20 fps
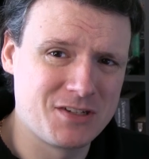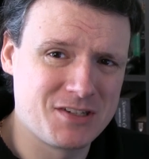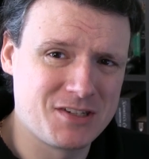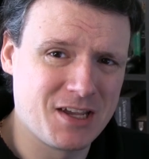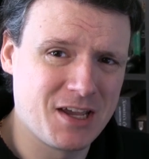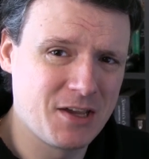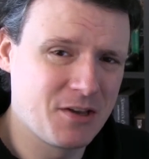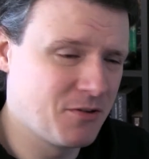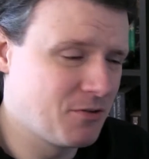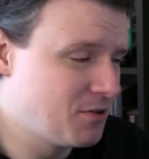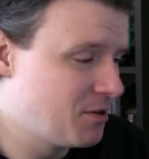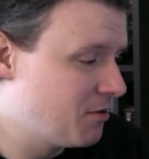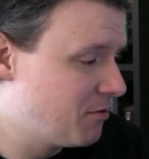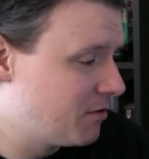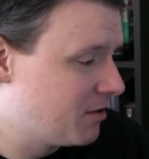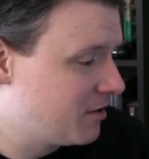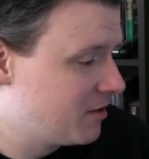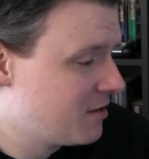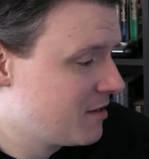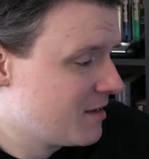
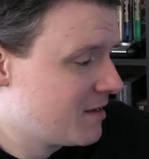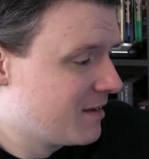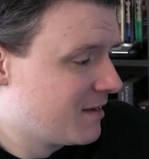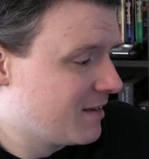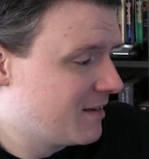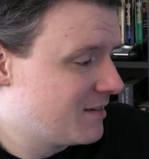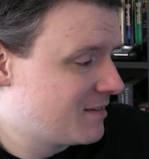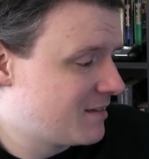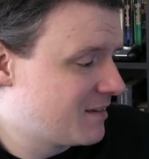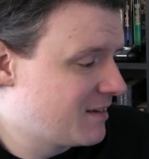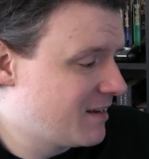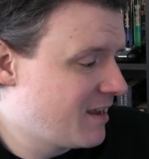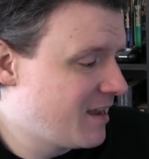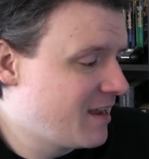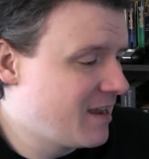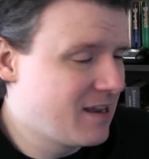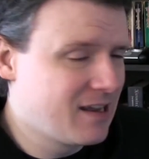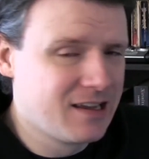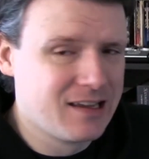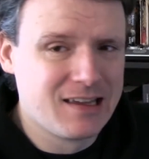SykoYoda. And
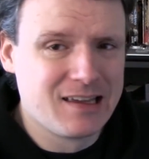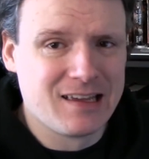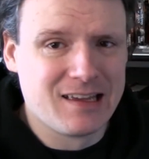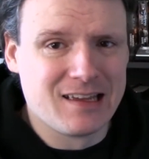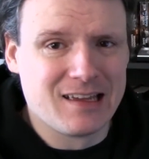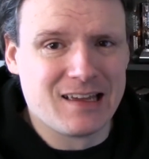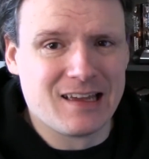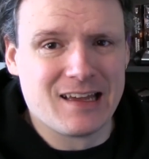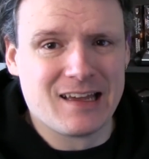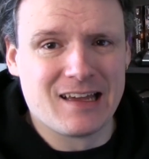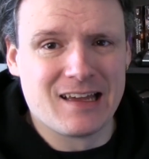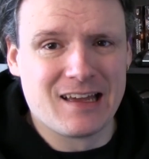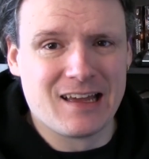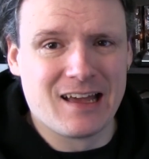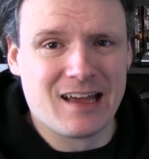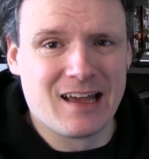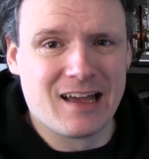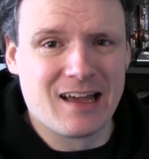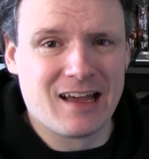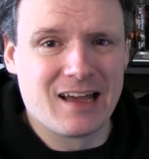today,
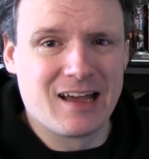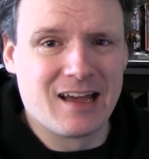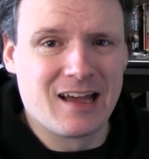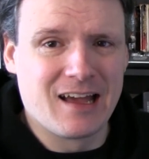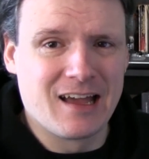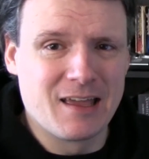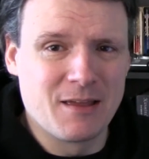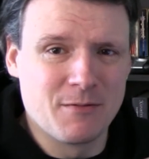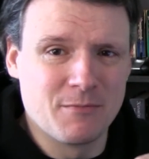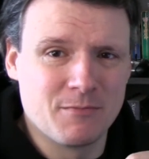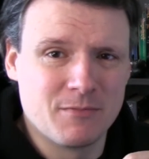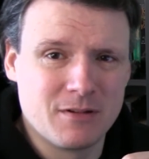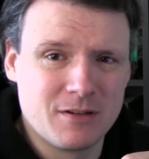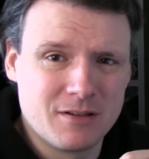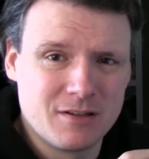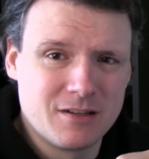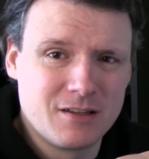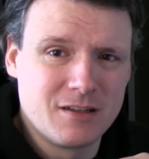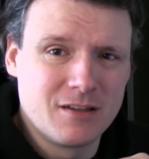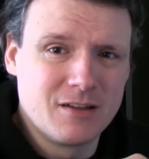I am
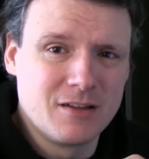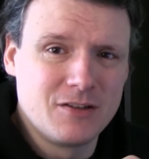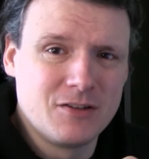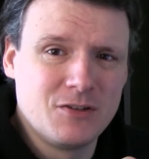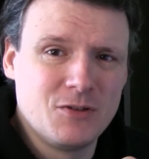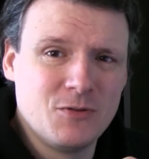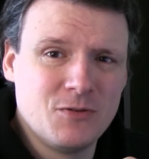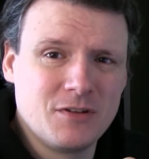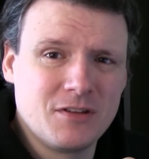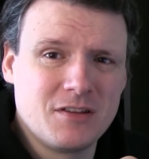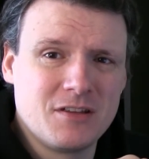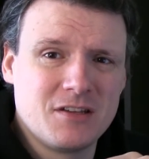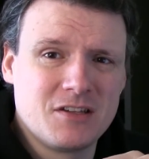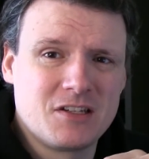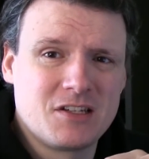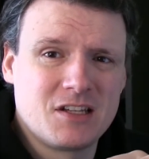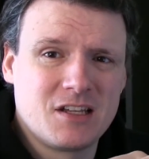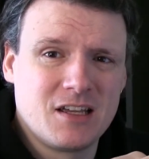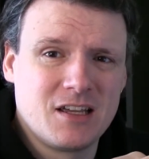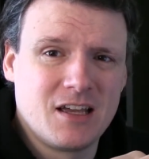doing
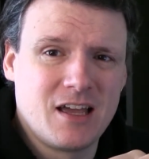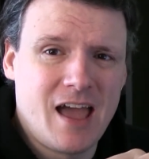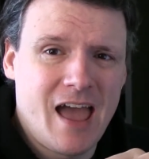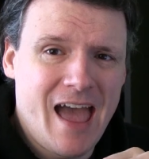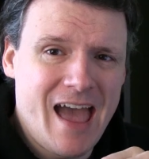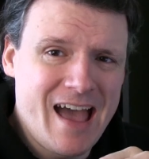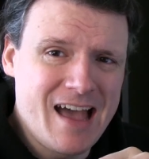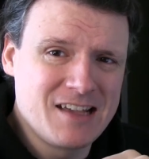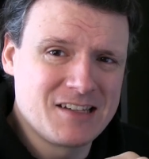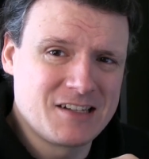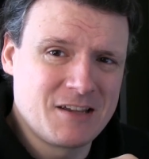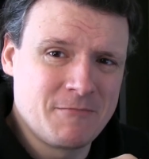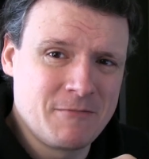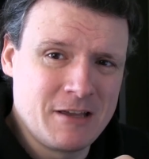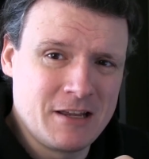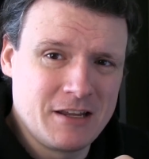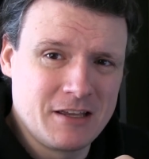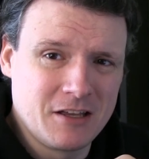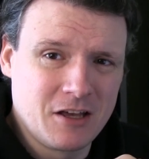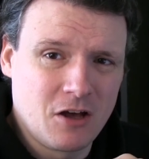this as I'm
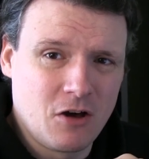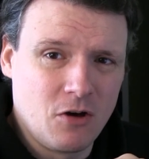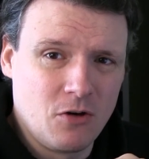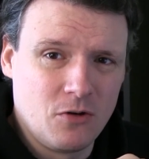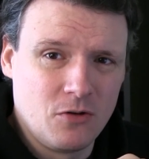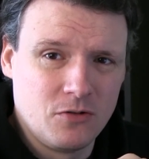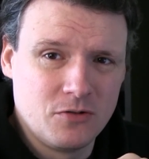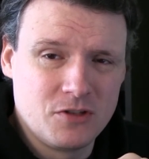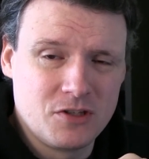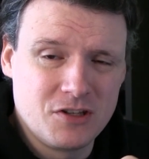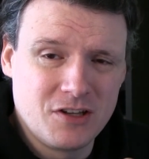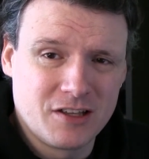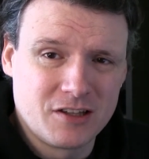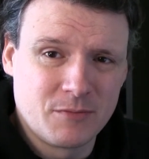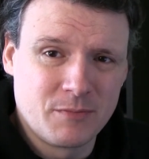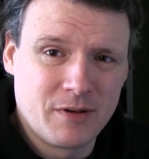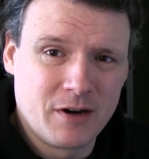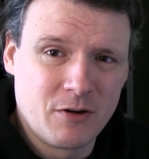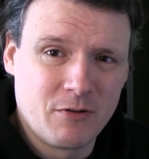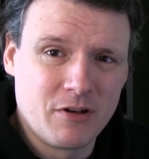getting a cold, so you have
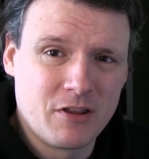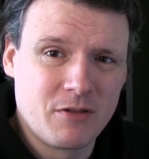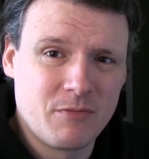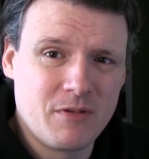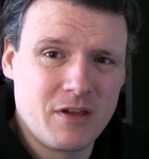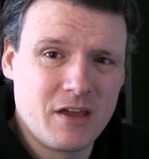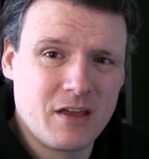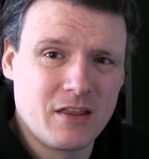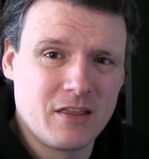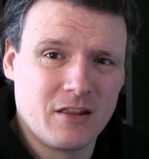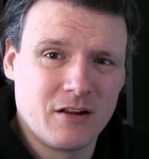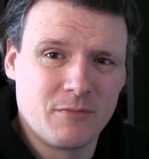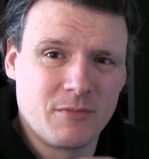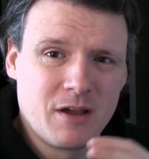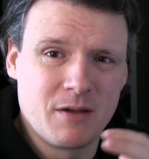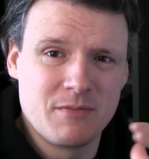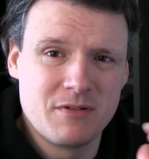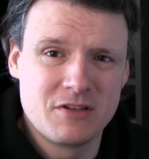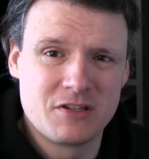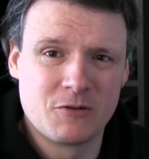to bear with me. There
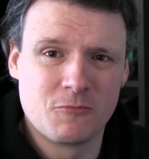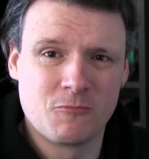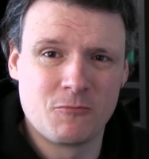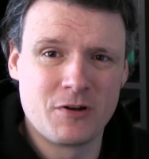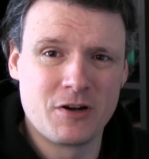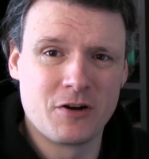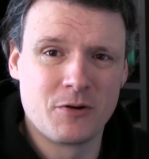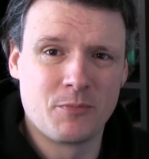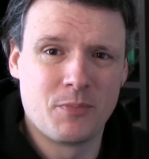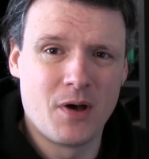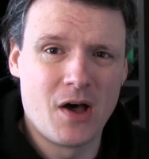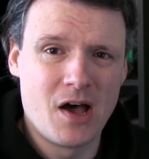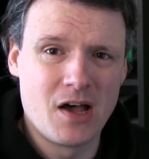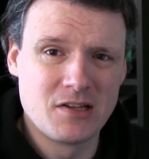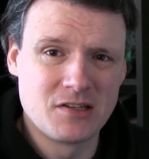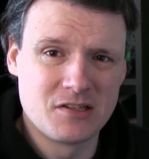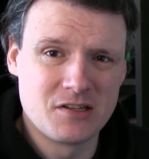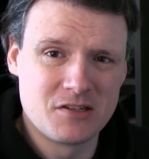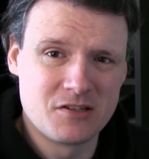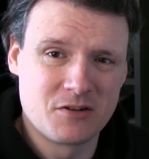might be some weird
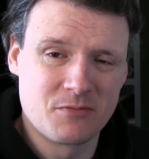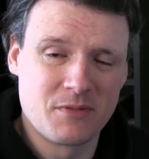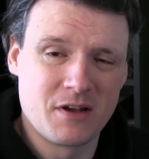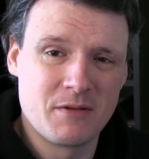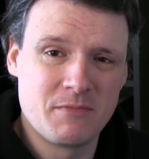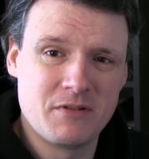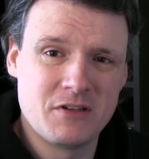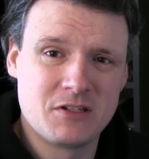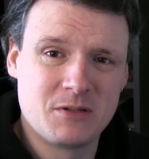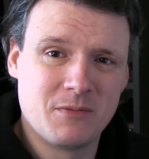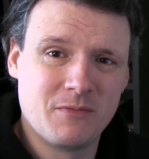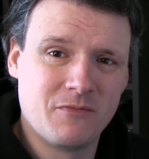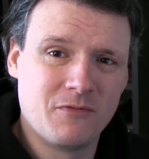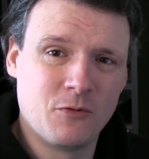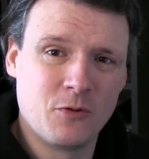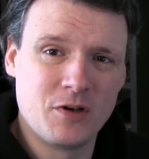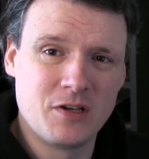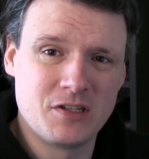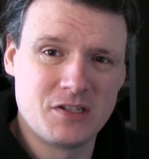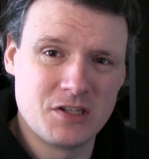pauses. There might be some
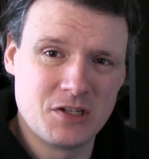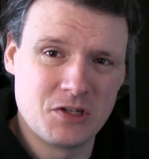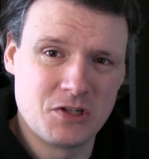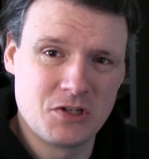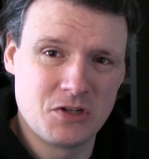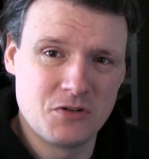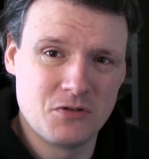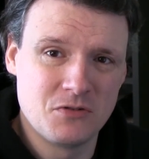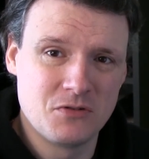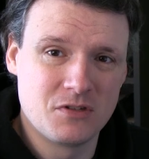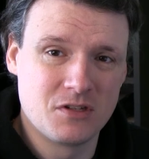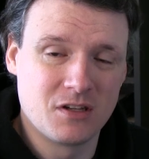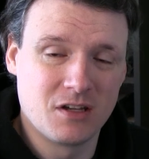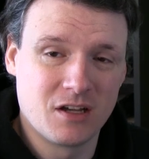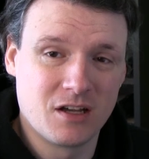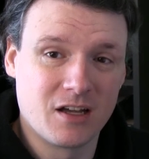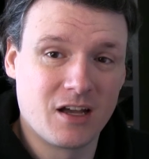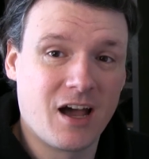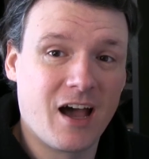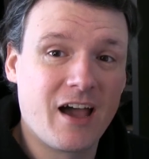voice issues.
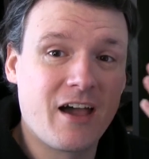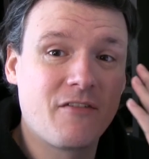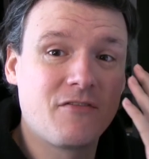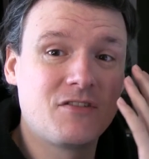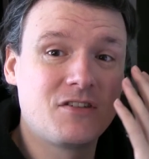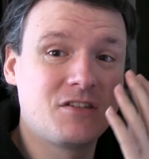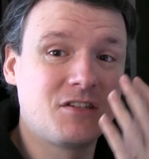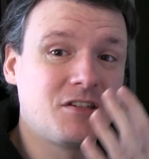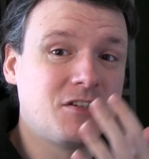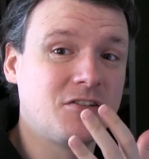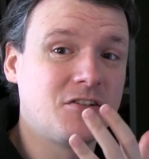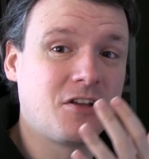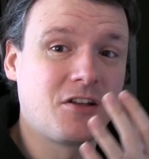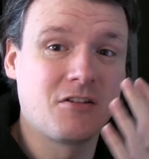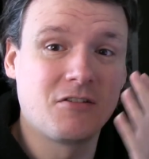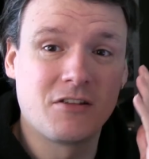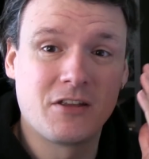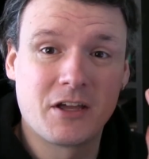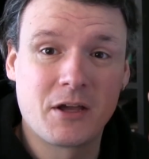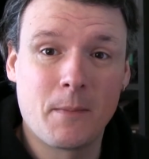I obviously
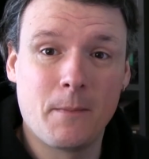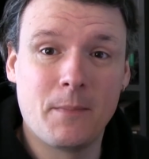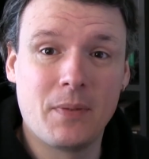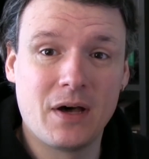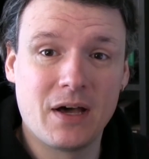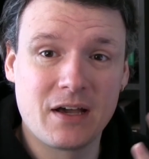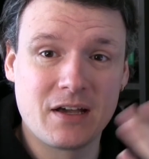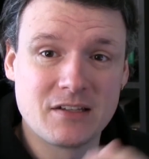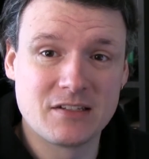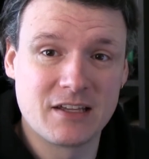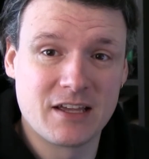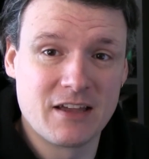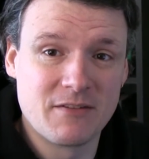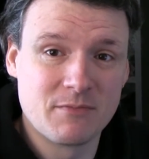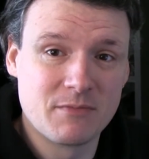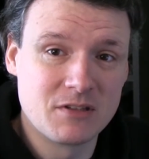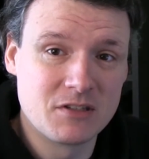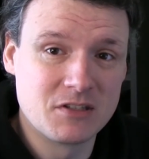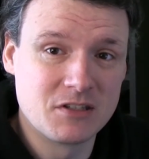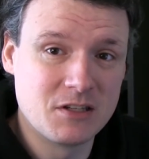look like butt because I
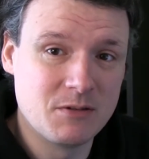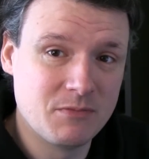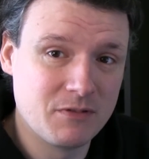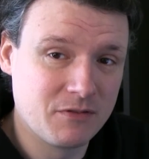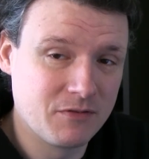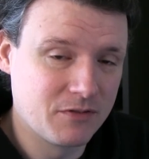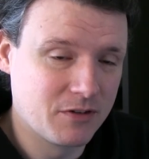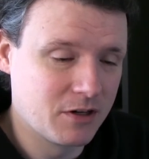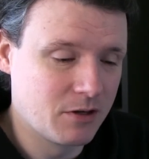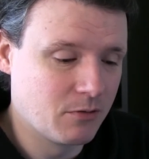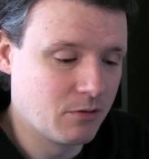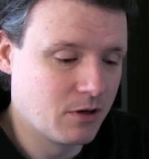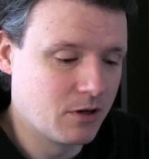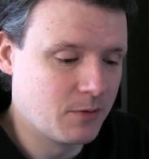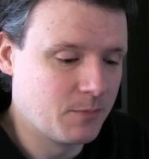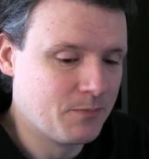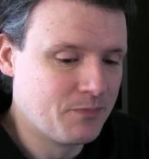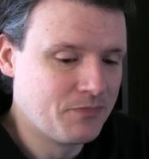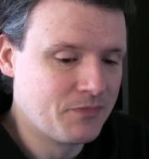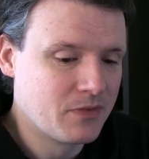haven't been sleeping very
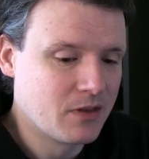well.